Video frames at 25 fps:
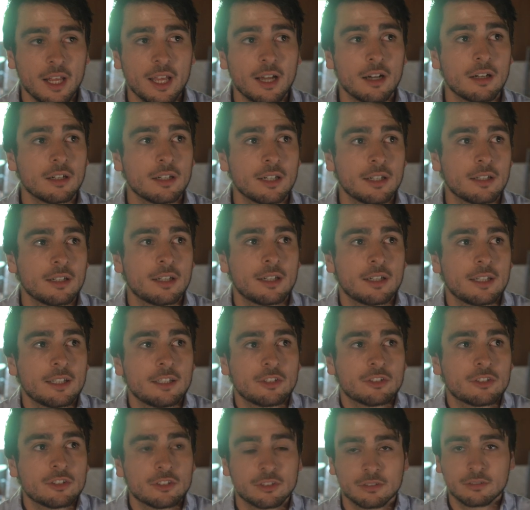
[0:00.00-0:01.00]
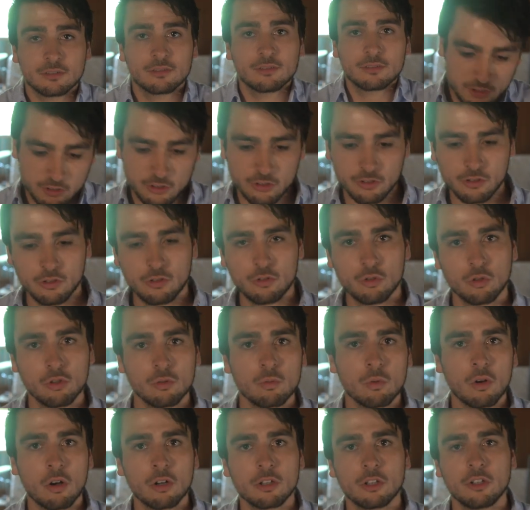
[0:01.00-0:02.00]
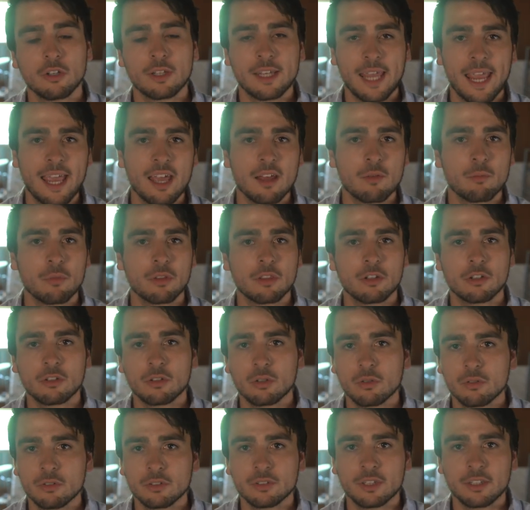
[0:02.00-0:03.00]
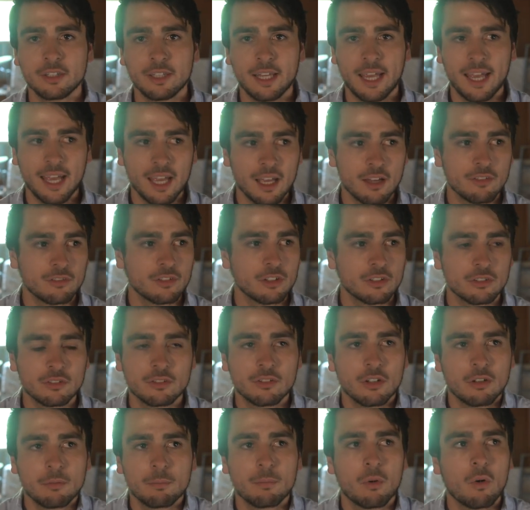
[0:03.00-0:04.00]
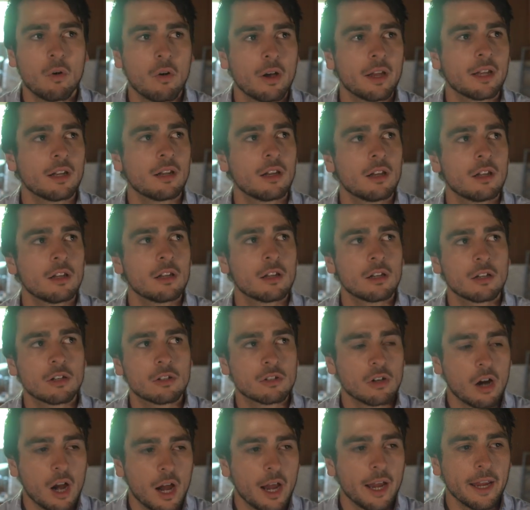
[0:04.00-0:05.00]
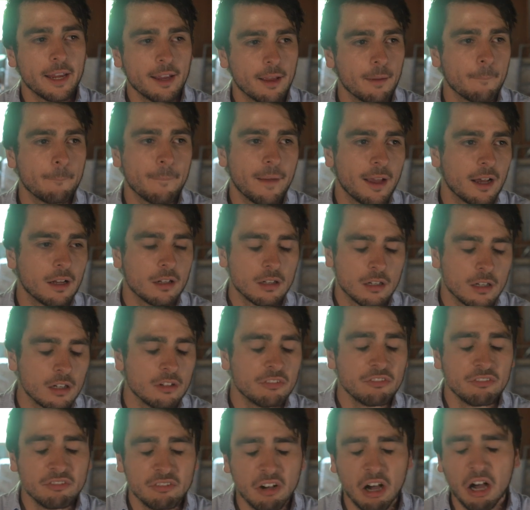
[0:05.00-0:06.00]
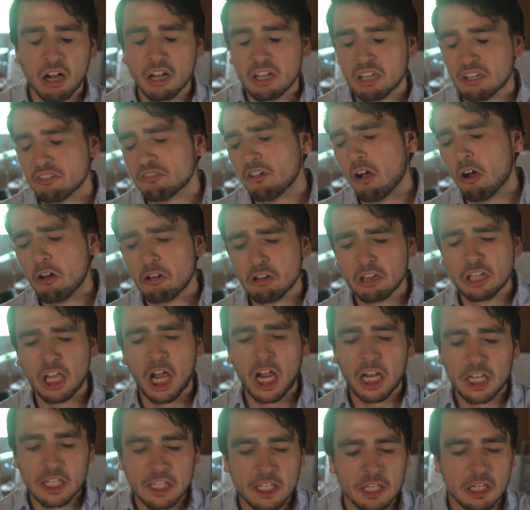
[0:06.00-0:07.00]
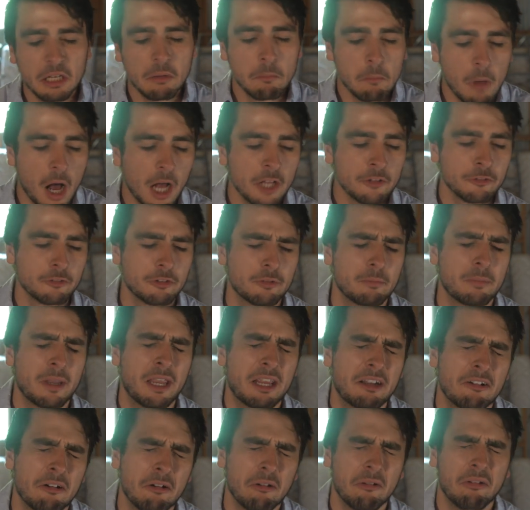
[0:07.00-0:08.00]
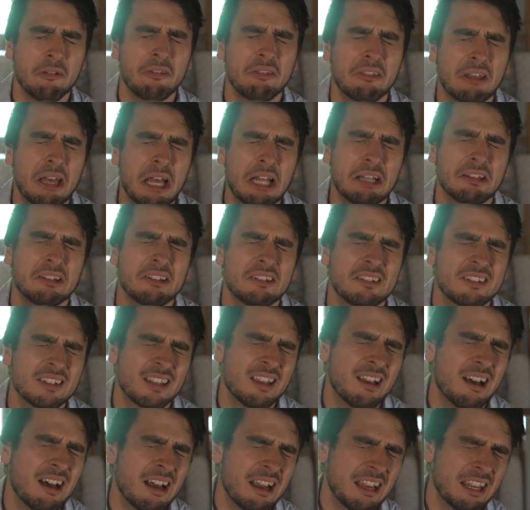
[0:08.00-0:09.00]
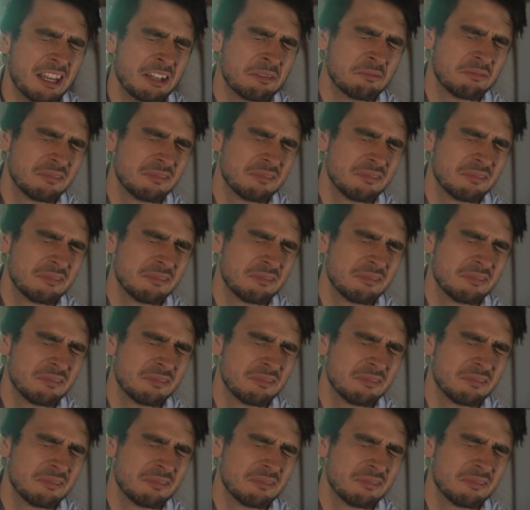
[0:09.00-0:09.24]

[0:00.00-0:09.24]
out, and at least just, just do what you can with the tools that you have. There's no point crying about, oh fuck, if only I didn't masturbate all that time,